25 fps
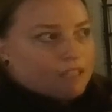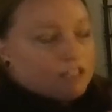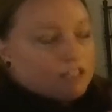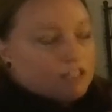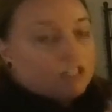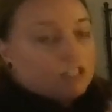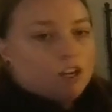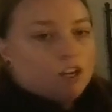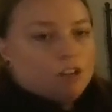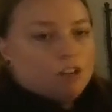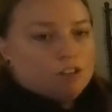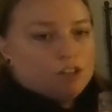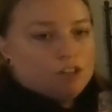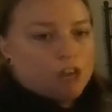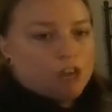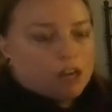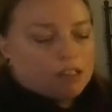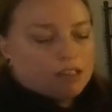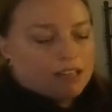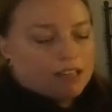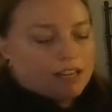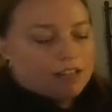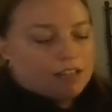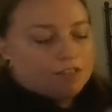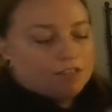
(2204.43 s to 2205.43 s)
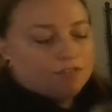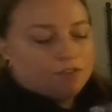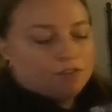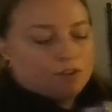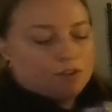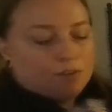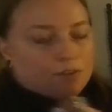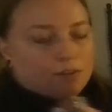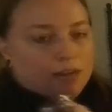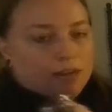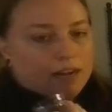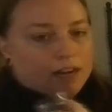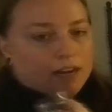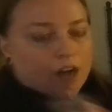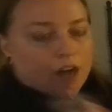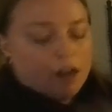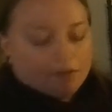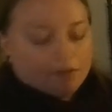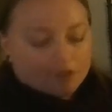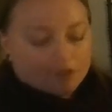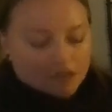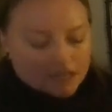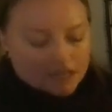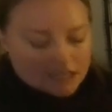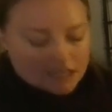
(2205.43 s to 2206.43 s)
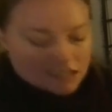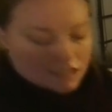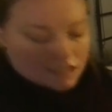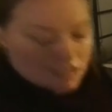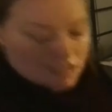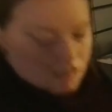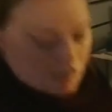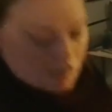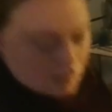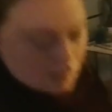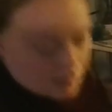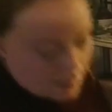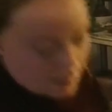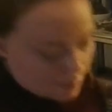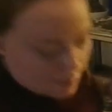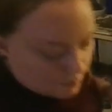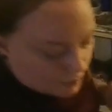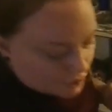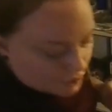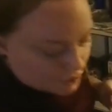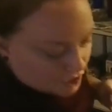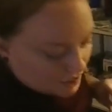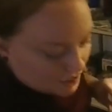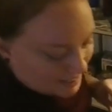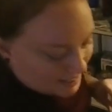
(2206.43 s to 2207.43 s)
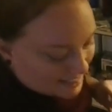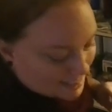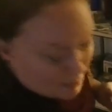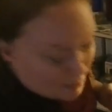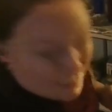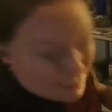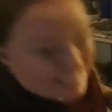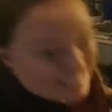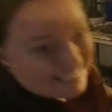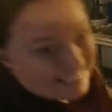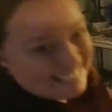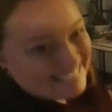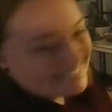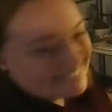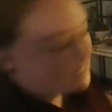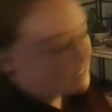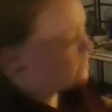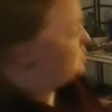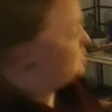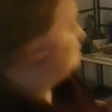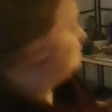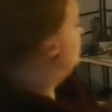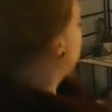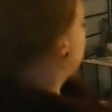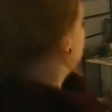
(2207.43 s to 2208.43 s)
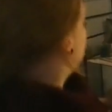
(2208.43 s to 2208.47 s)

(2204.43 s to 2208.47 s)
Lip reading: skull shot glass for my offerings, which needs to be cleaned.